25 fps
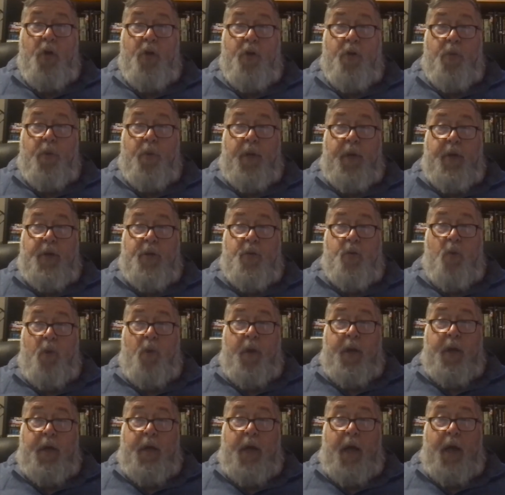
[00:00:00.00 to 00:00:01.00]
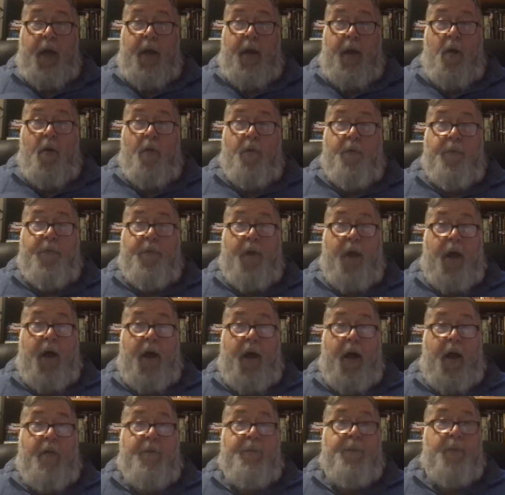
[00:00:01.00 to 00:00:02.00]

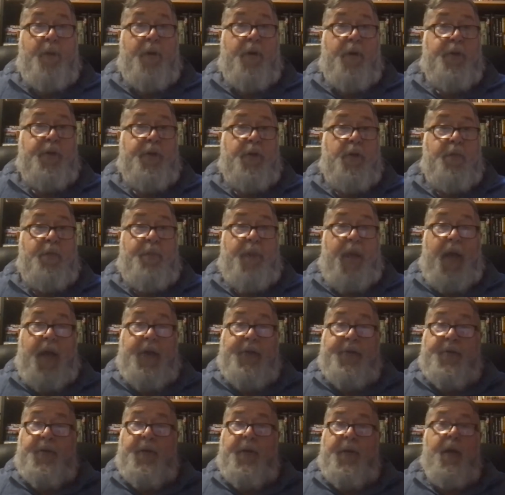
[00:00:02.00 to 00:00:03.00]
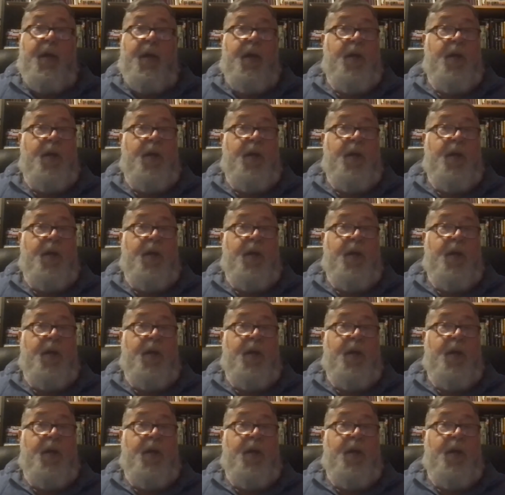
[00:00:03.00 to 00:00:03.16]
329.05, personal best.